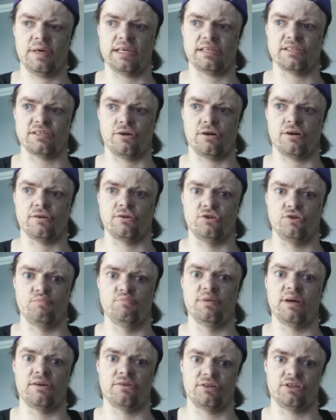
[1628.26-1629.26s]
Pixar,
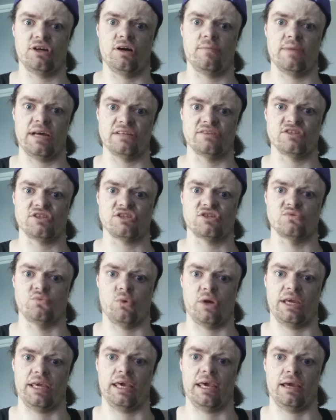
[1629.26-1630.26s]
you better come out
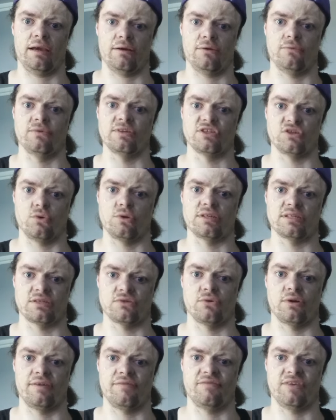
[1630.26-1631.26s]
swinging with Toy
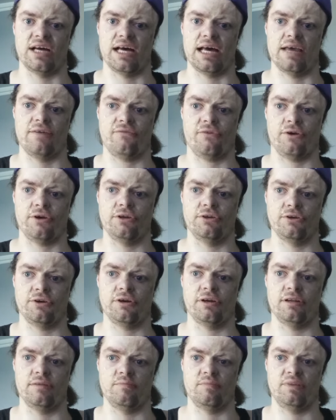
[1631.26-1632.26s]
Story 5, or
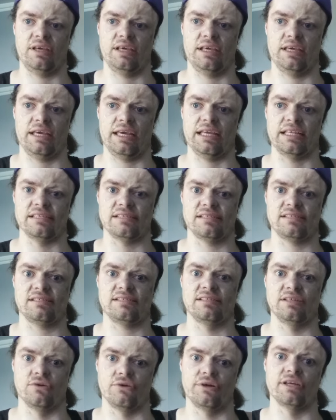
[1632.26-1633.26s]
you're going to be in
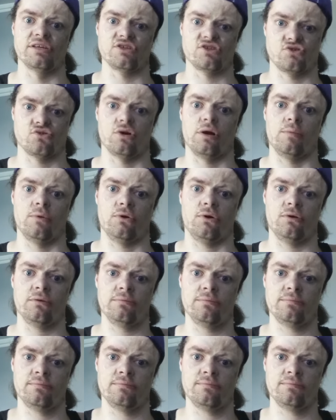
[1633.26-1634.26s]
serious trouble.
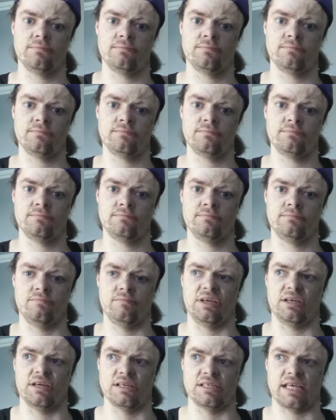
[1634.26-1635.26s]

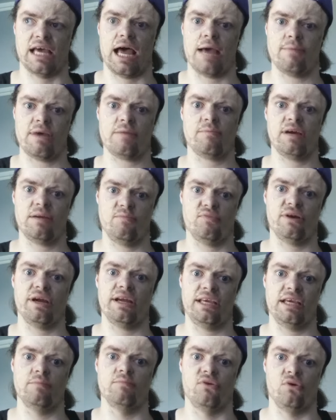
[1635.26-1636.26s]
Because I'm at my
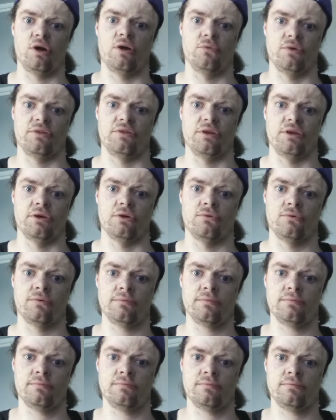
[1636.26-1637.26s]
breaking point with you.